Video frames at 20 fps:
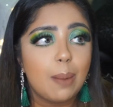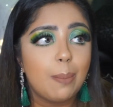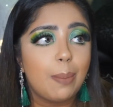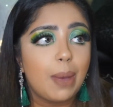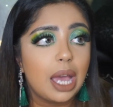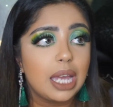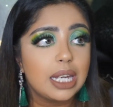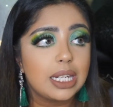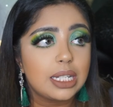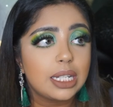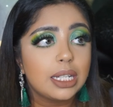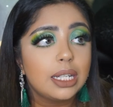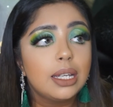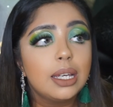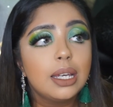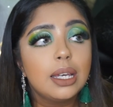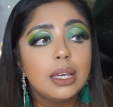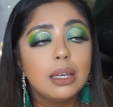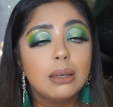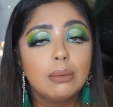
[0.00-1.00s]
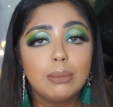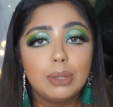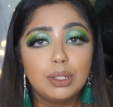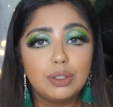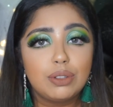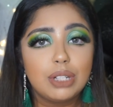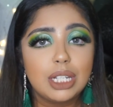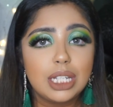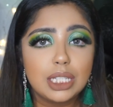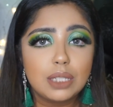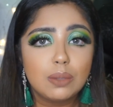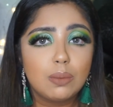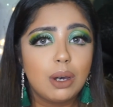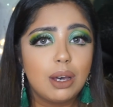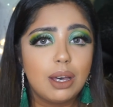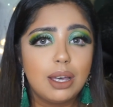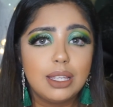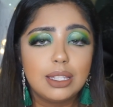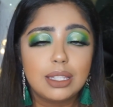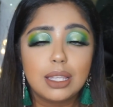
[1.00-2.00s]
But Mitrice
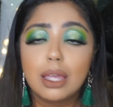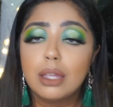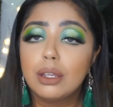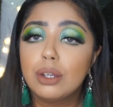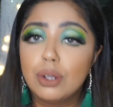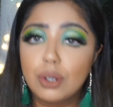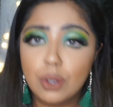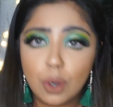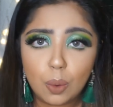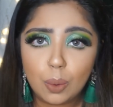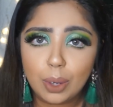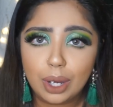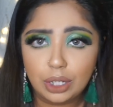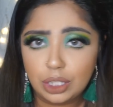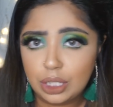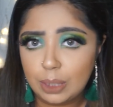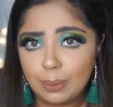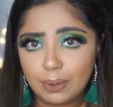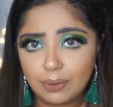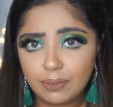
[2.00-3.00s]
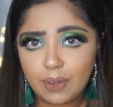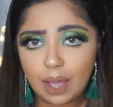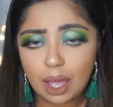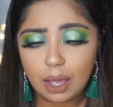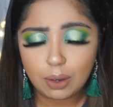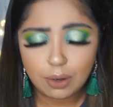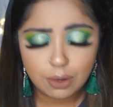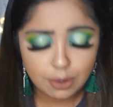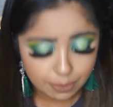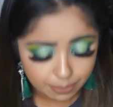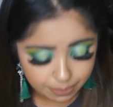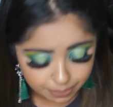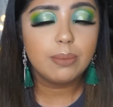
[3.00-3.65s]
was nowhere to be found.